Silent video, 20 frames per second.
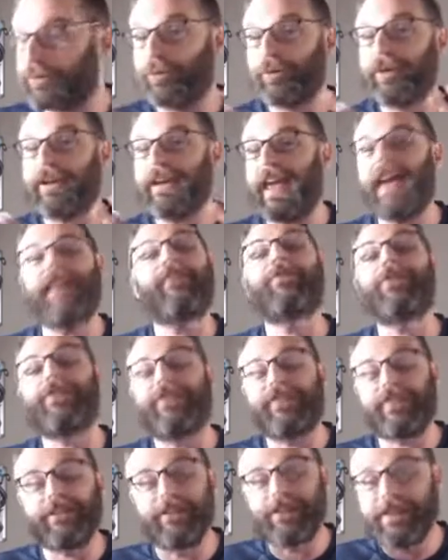You'll get every
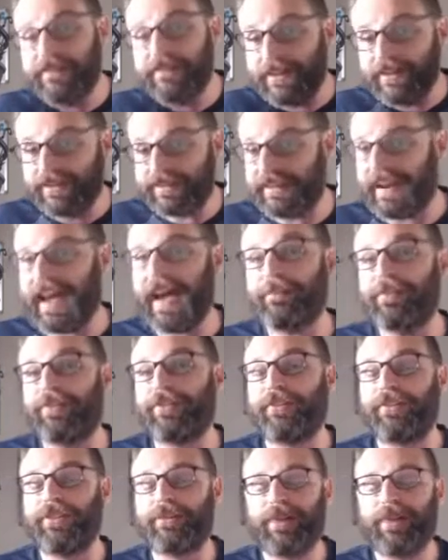single event that
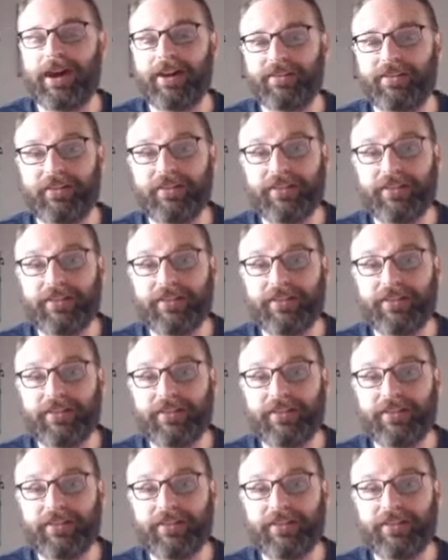happens on the box